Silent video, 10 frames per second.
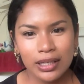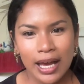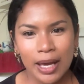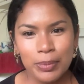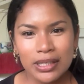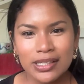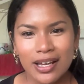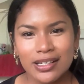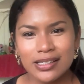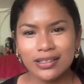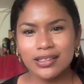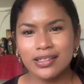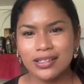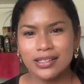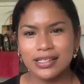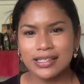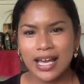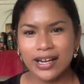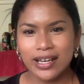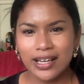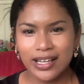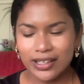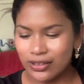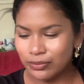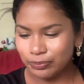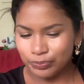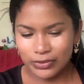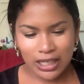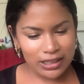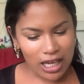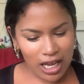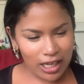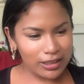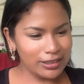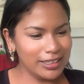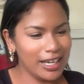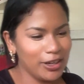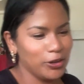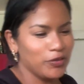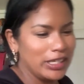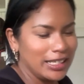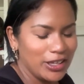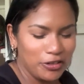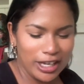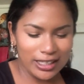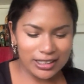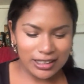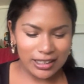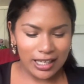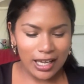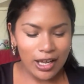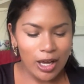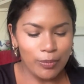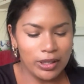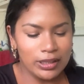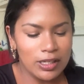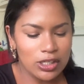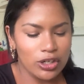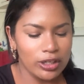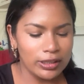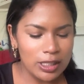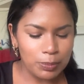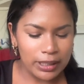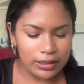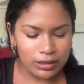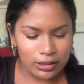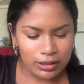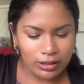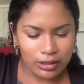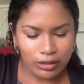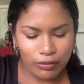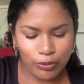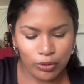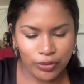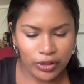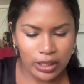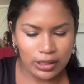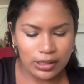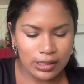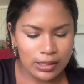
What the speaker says: hi Big Don, Dada. I don't know if I said that right, but let's plate the food for the kids.